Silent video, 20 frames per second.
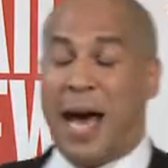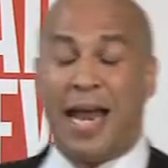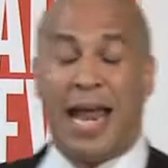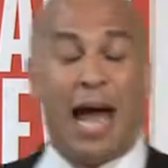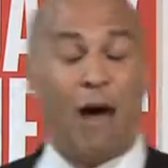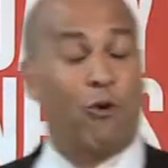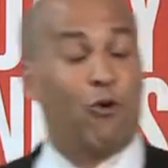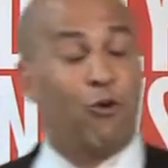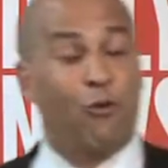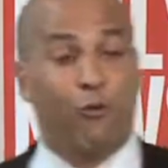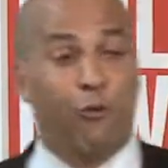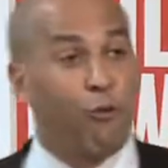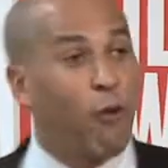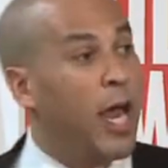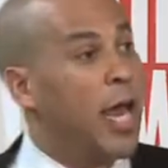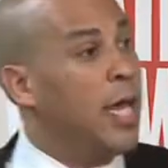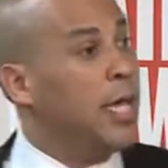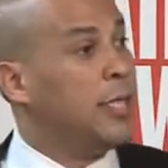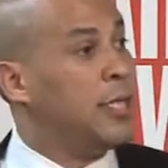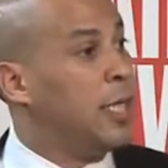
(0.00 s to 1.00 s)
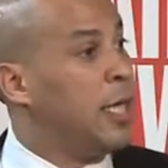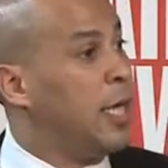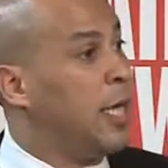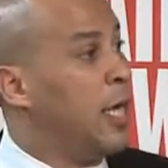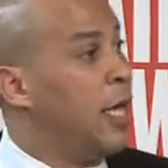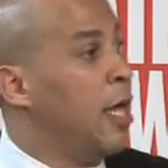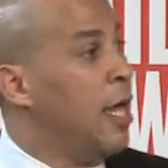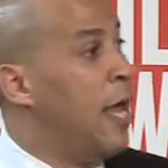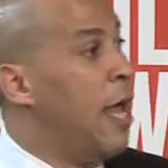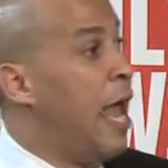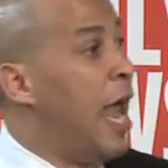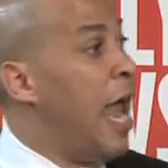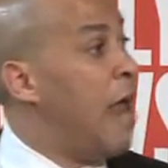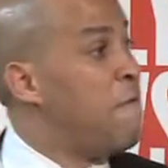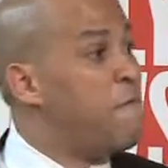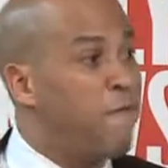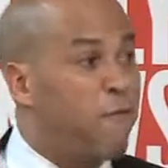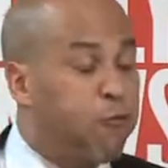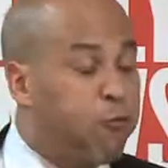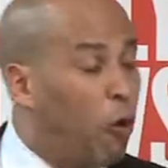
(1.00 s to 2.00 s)
how crazy
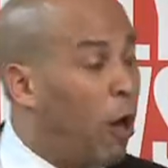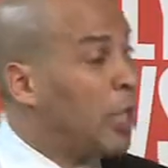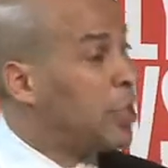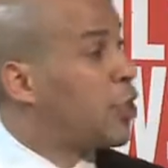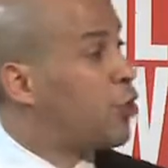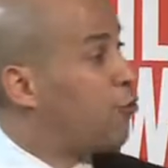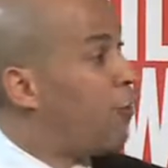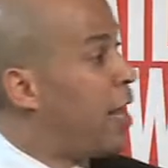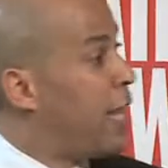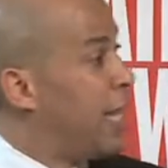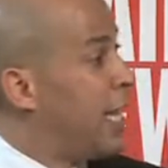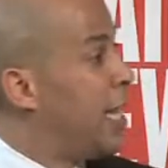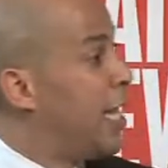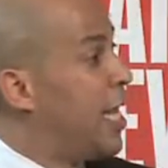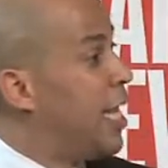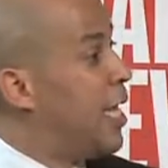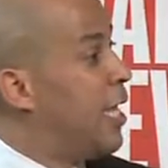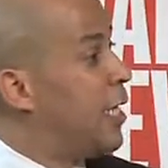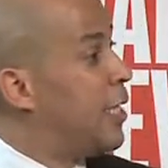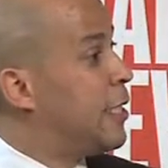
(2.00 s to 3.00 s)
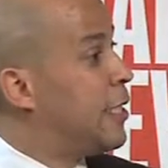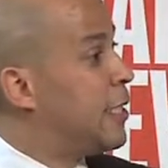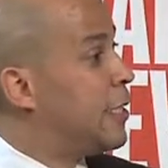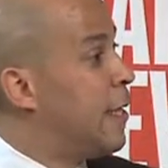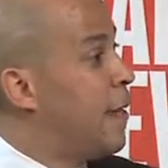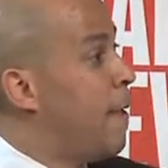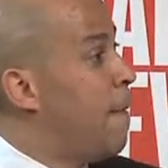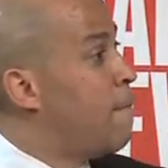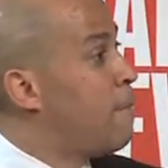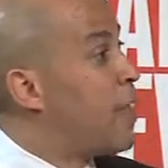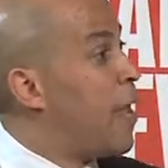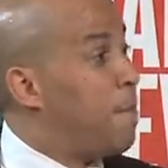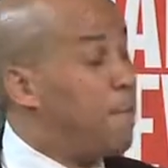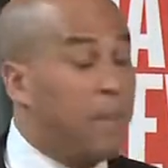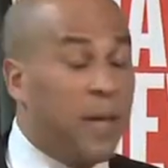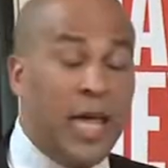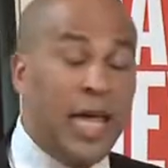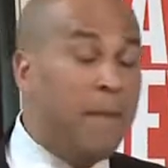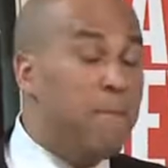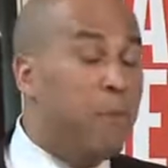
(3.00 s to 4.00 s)
and frustrating it is that
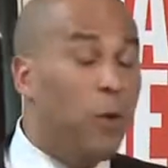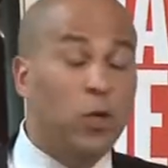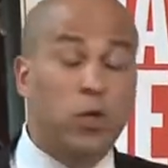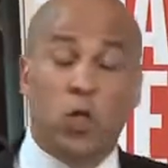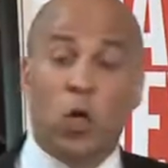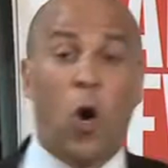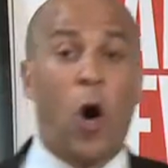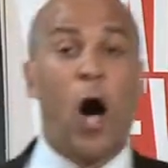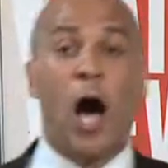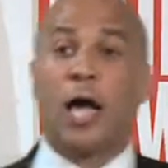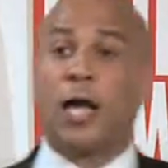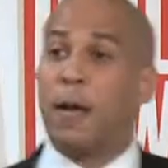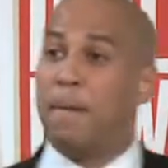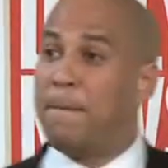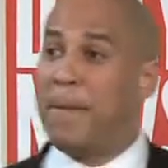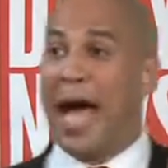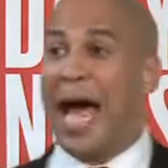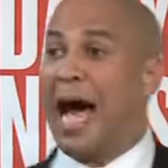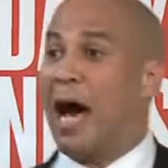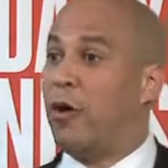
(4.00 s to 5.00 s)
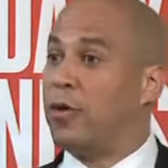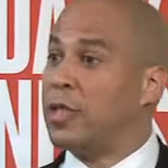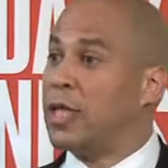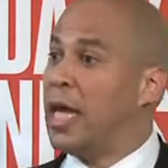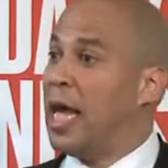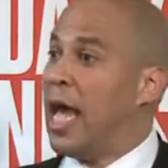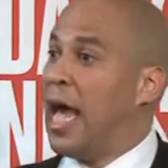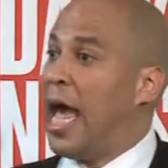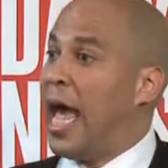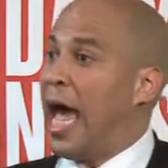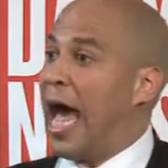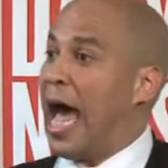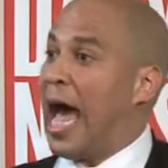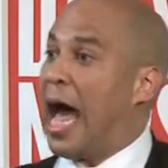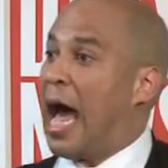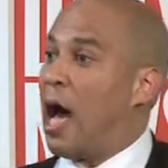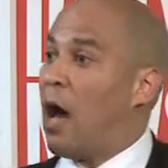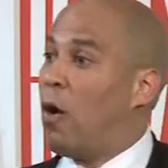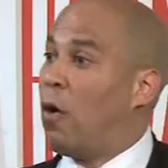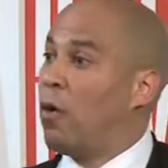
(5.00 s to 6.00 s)
people talk about
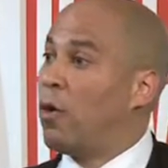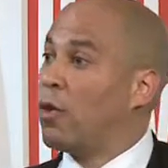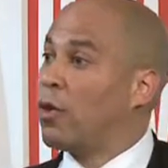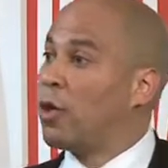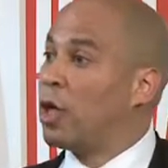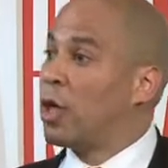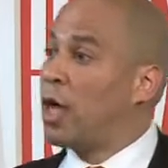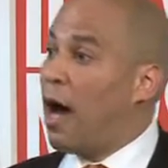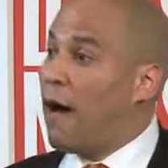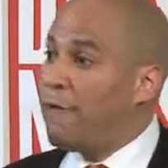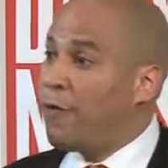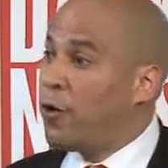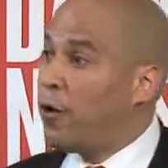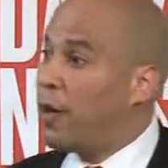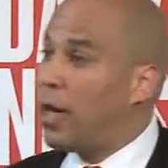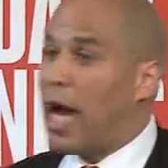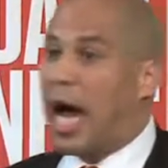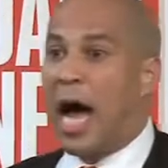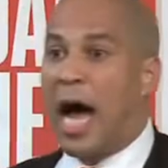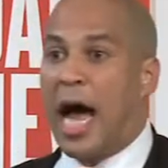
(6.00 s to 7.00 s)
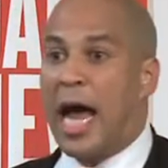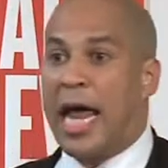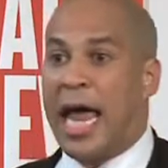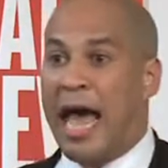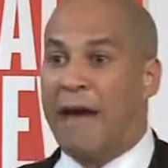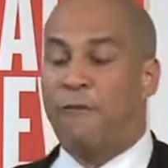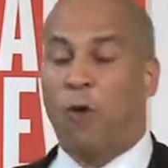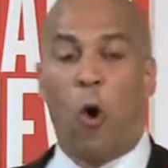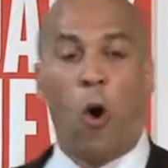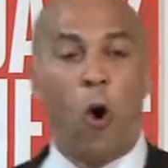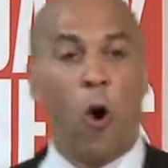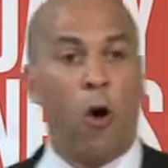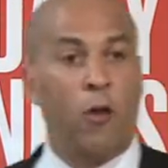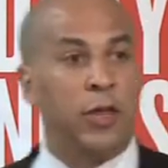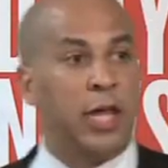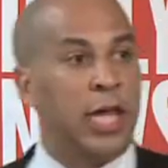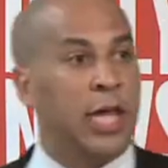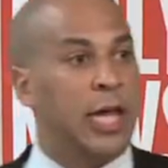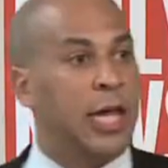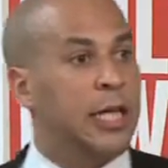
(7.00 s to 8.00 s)
how the governor and I have all
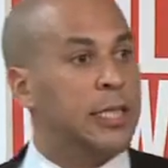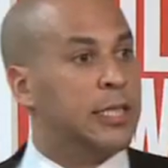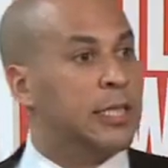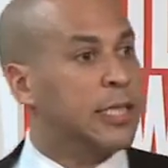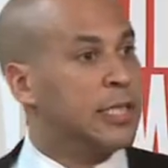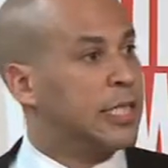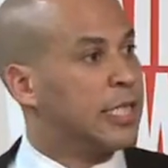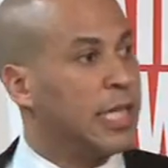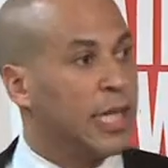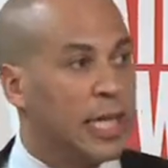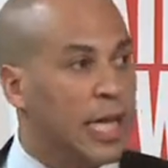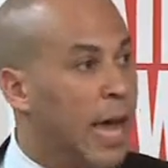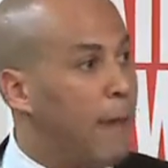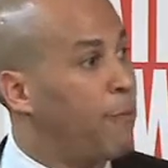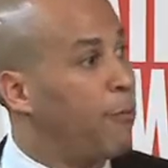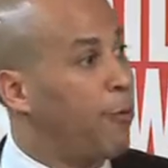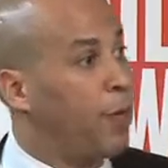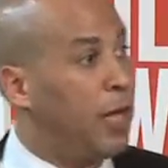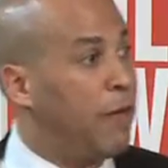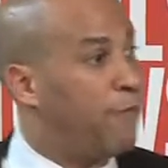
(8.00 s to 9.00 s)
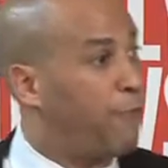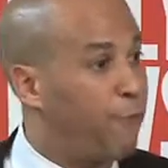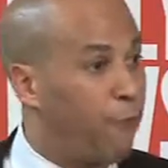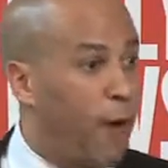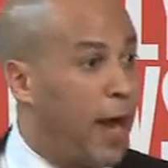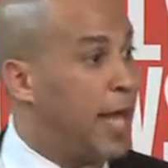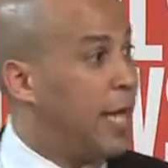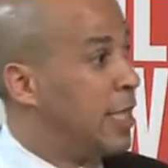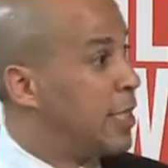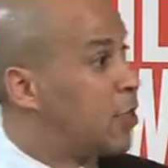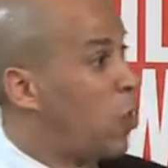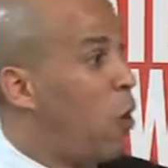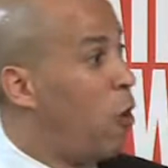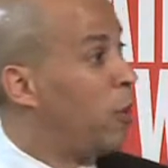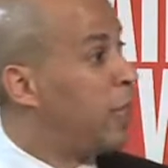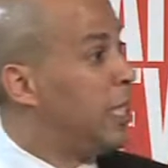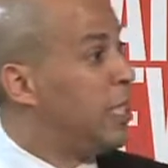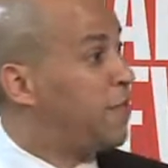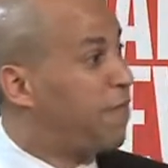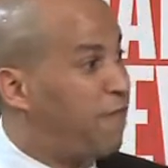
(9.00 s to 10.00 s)
these celebrity friends,
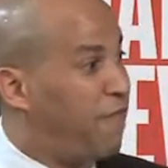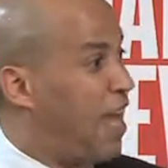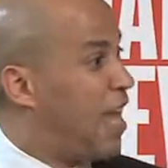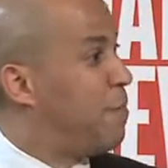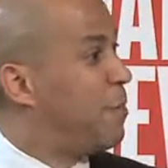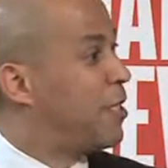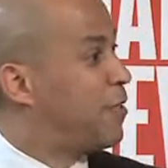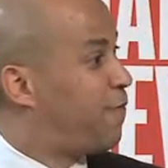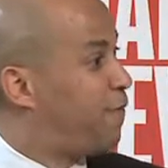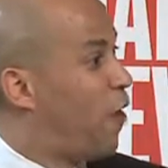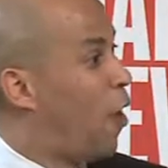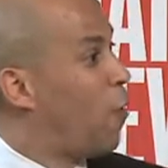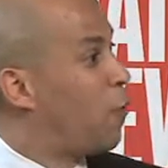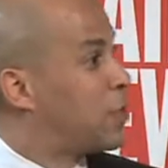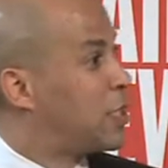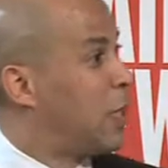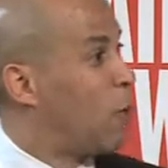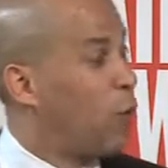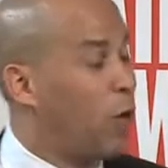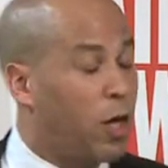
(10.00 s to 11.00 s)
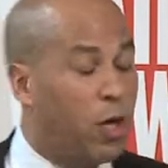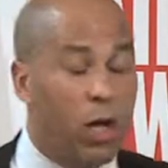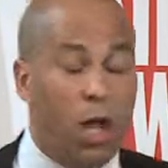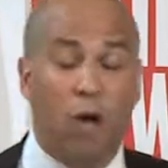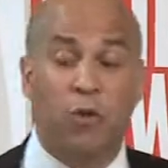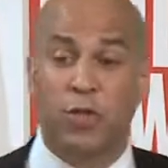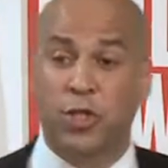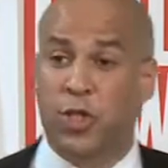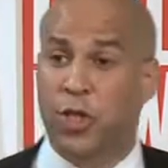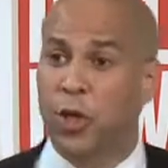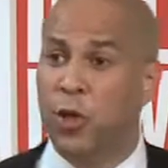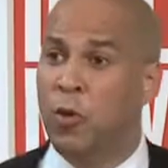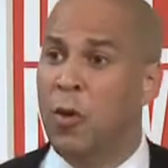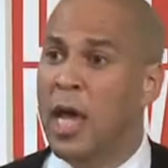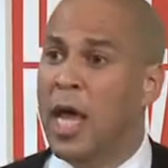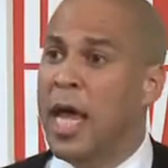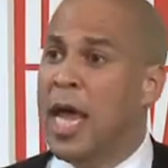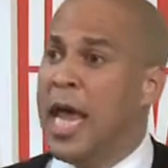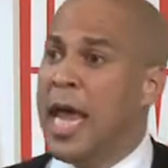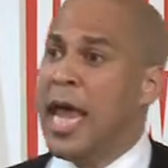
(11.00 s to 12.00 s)
all these famous folks that we're close to.
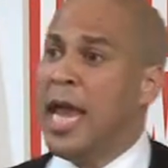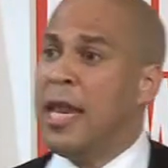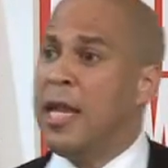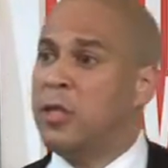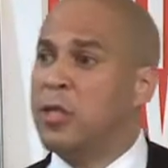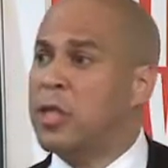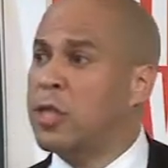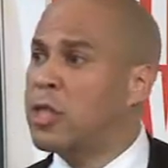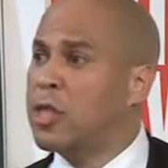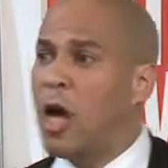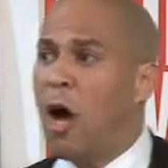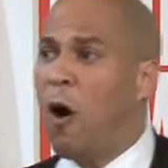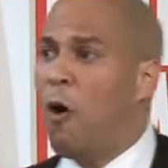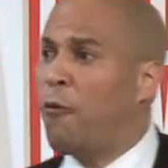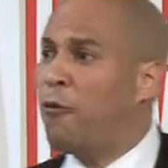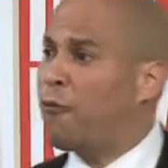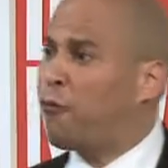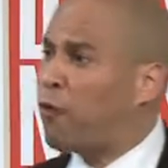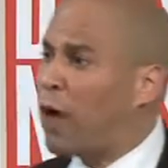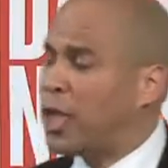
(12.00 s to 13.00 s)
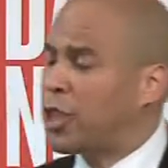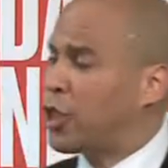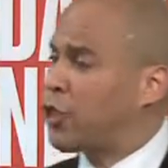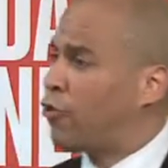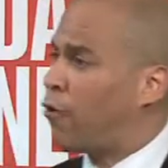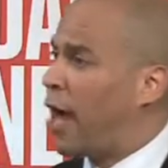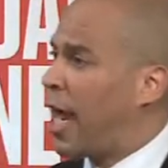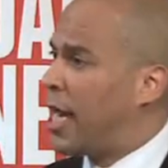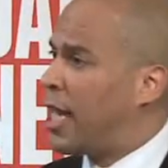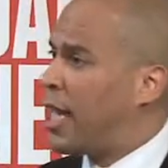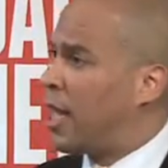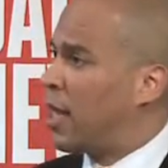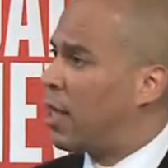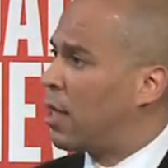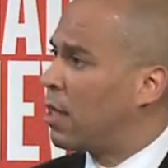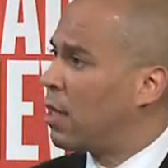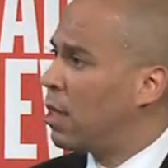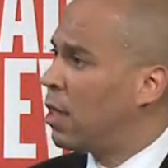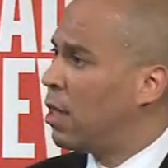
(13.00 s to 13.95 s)
It is so frustrating.